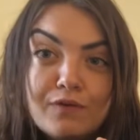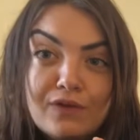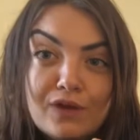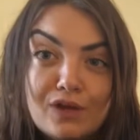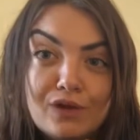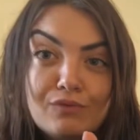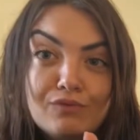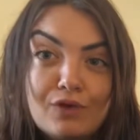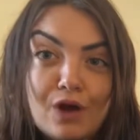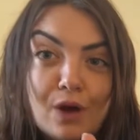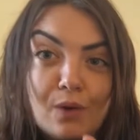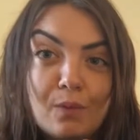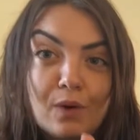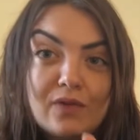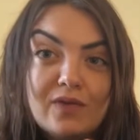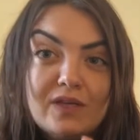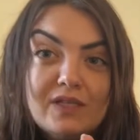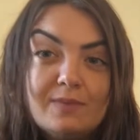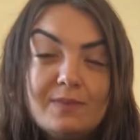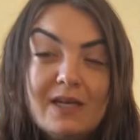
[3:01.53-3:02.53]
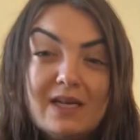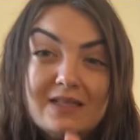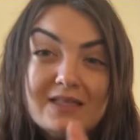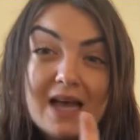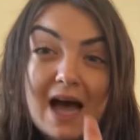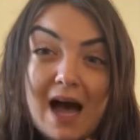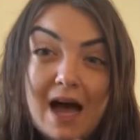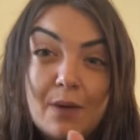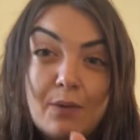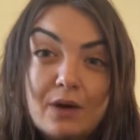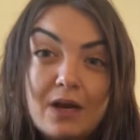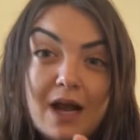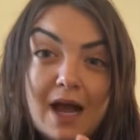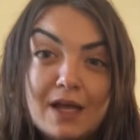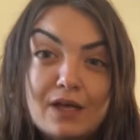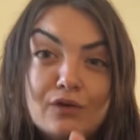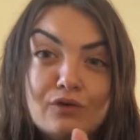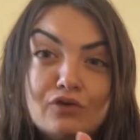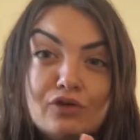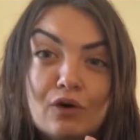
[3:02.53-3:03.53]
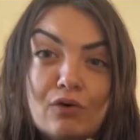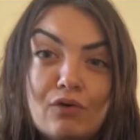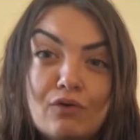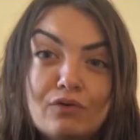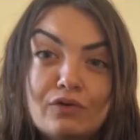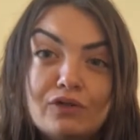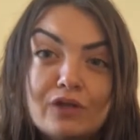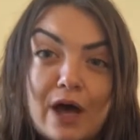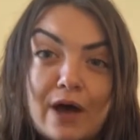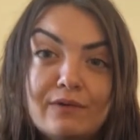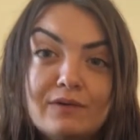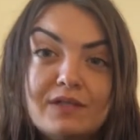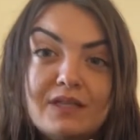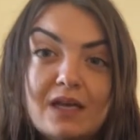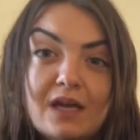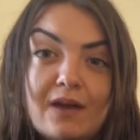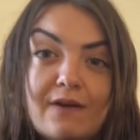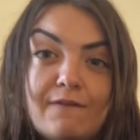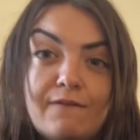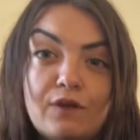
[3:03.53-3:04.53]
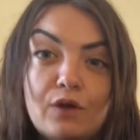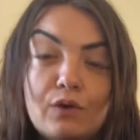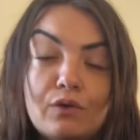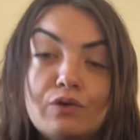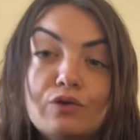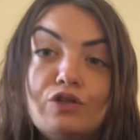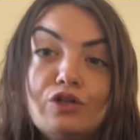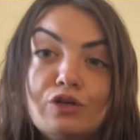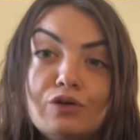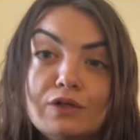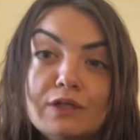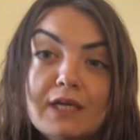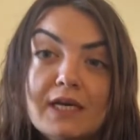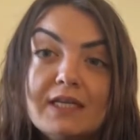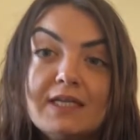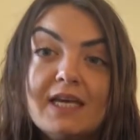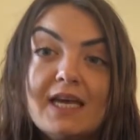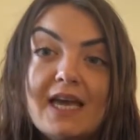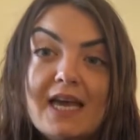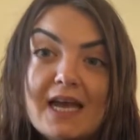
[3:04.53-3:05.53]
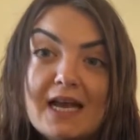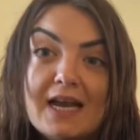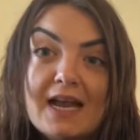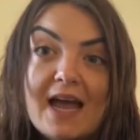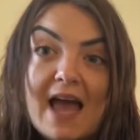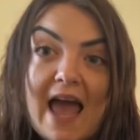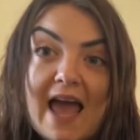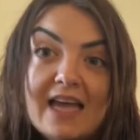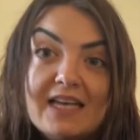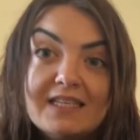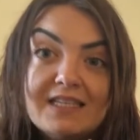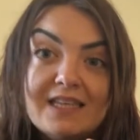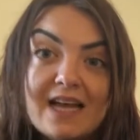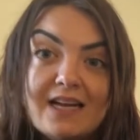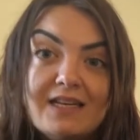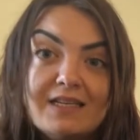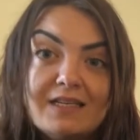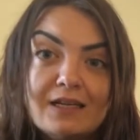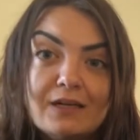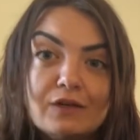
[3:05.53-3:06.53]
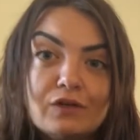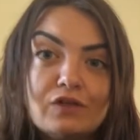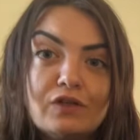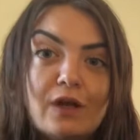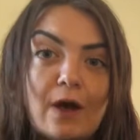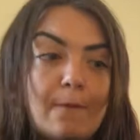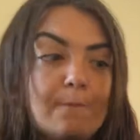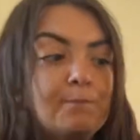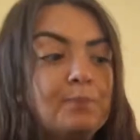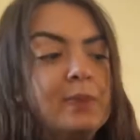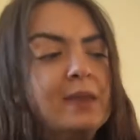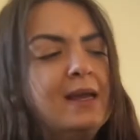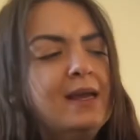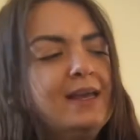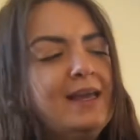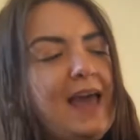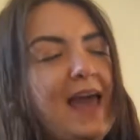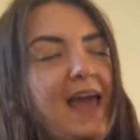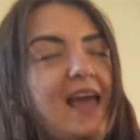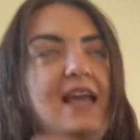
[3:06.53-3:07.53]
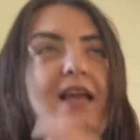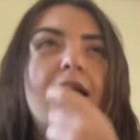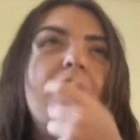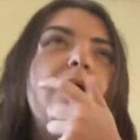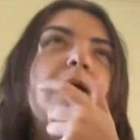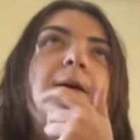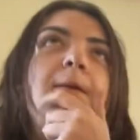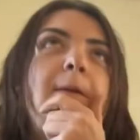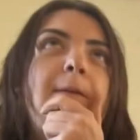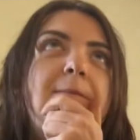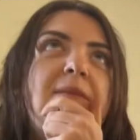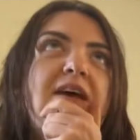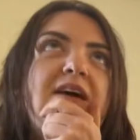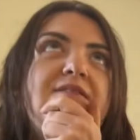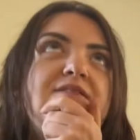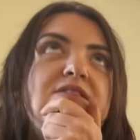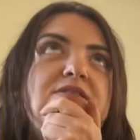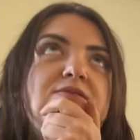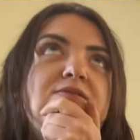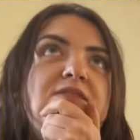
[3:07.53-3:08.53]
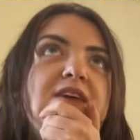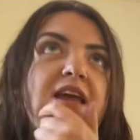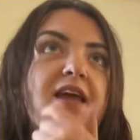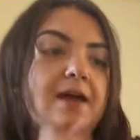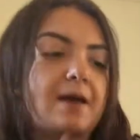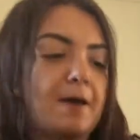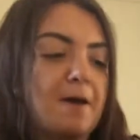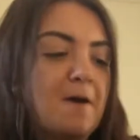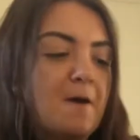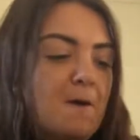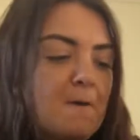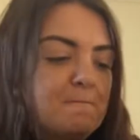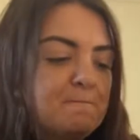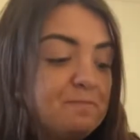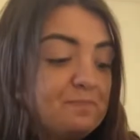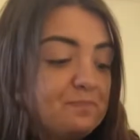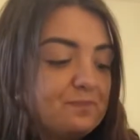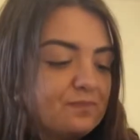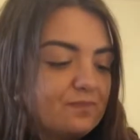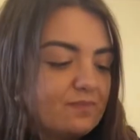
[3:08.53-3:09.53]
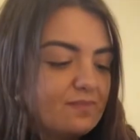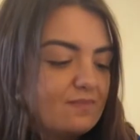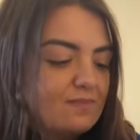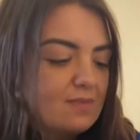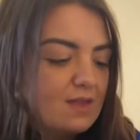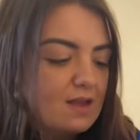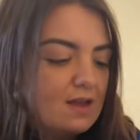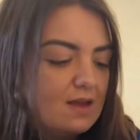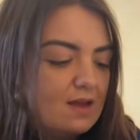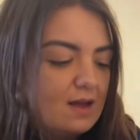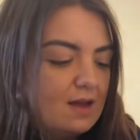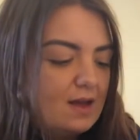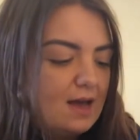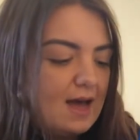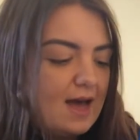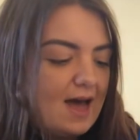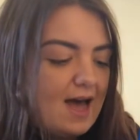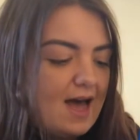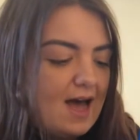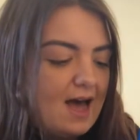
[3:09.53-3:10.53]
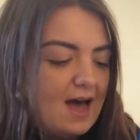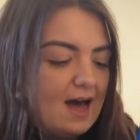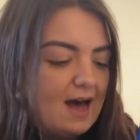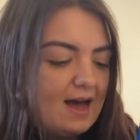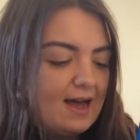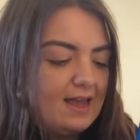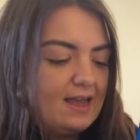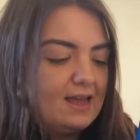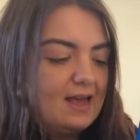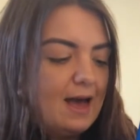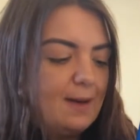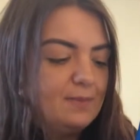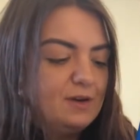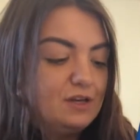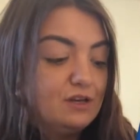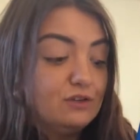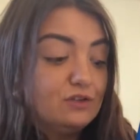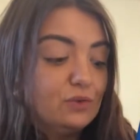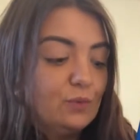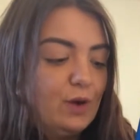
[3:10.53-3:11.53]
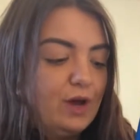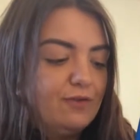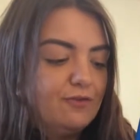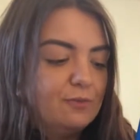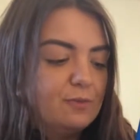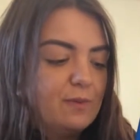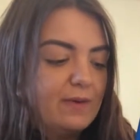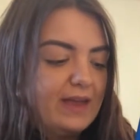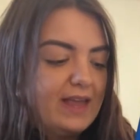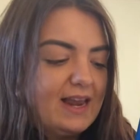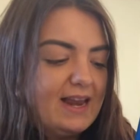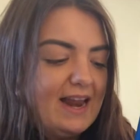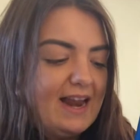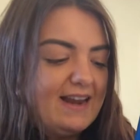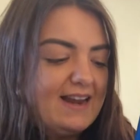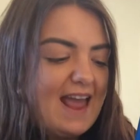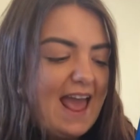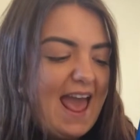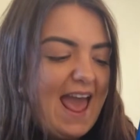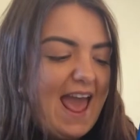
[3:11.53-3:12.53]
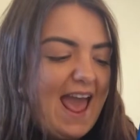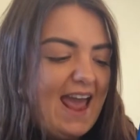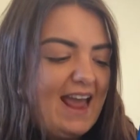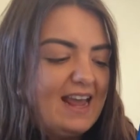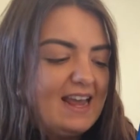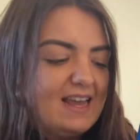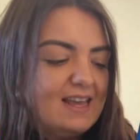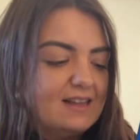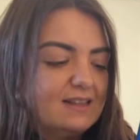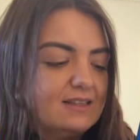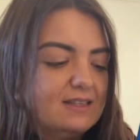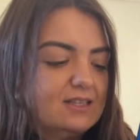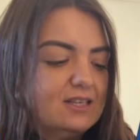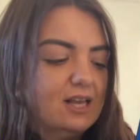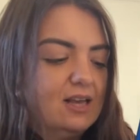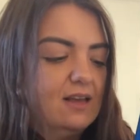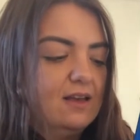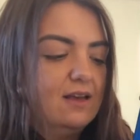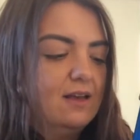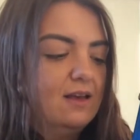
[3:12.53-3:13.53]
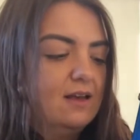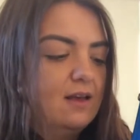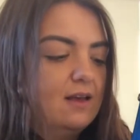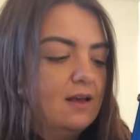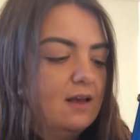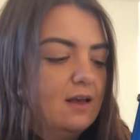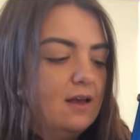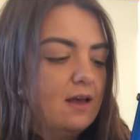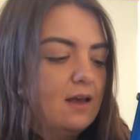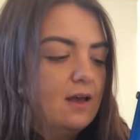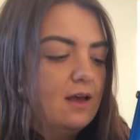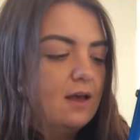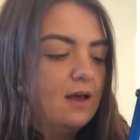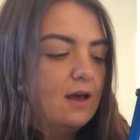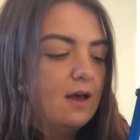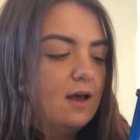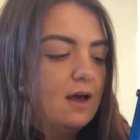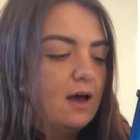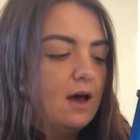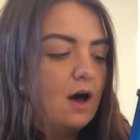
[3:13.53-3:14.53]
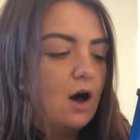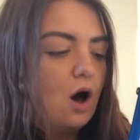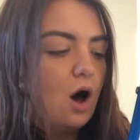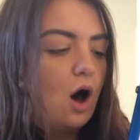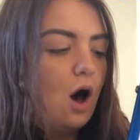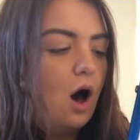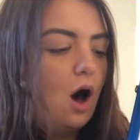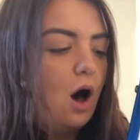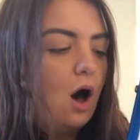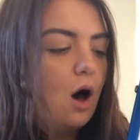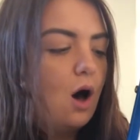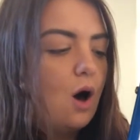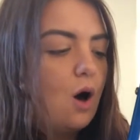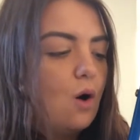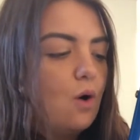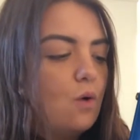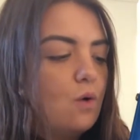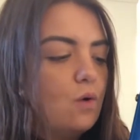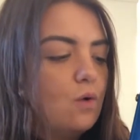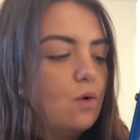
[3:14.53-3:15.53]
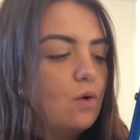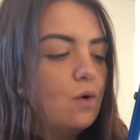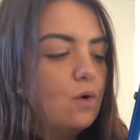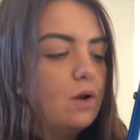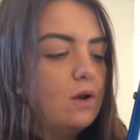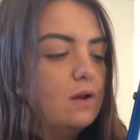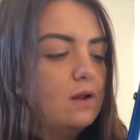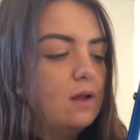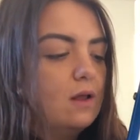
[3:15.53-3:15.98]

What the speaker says: that you know what this means, I would like you to also see if you could use it in a sentence. So, cake, let me have a think. I'm going to use the word from the beginning, ate a whole